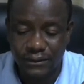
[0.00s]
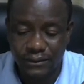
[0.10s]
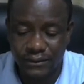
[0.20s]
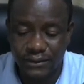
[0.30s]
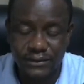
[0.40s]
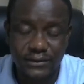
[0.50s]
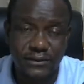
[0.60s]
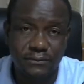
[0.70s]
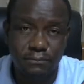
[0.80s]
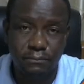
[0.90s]
this
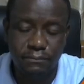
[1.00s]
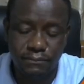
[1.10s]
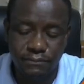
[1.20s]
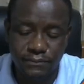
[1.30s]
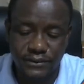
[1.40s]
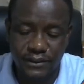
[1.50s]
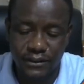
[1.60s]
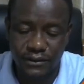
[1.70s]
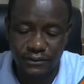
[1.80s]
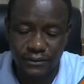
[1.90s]

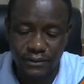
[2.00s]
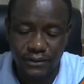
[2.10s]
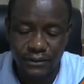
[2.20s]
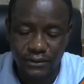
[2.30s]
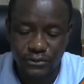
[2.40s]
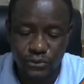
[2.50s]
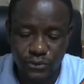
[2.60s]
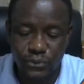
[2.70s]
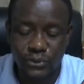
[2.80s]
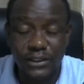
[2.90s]
cell,
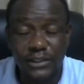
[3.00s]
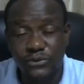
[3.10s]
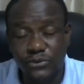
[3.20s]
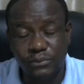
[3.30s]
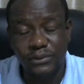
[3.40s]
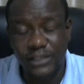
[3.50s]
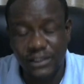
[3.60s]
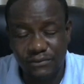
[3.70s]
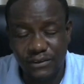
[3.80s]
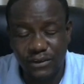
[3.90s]
so it will be
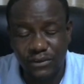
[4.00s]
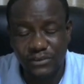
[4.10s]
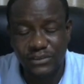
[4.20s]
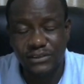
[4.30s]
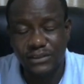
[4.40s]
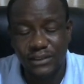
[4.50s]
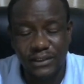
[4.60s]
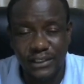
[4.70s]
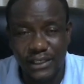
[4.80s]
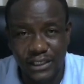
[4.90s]
giving us the
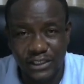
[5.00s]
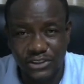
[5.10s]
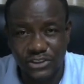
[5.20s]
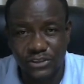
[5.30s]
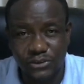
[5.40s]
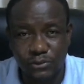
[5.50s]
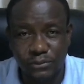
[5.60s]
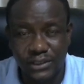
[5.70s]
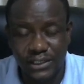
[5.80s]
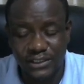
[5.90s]
gauge, to be
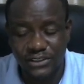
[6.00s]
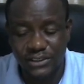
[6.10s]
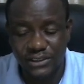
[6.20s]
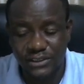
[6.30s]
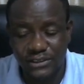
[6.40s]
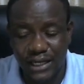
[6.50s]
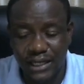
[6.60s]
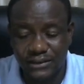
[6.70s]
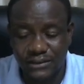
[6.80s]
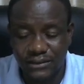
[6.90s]
gauging it
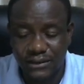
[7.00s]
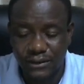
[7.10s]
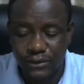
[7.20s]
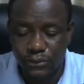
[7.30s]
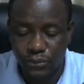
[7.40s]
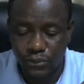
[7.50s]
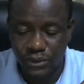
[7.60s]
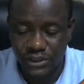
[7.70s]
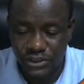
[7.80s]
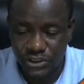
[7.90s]
as
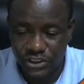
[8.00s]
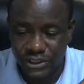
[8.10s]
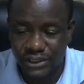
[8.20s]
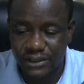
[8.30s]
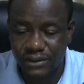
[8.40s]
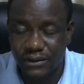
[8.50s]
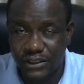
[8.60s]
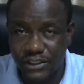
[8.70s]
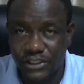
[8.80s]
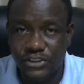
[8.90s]
we check
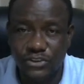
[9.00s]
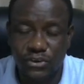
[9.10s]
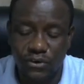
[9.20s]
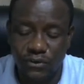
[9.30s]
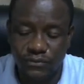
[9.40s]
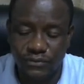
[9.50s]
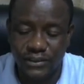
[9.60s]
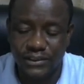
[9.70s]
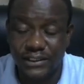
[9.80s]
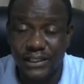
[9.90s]
each of the
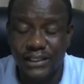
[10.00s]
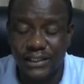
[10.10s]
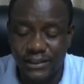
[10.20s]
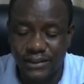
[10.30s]
daily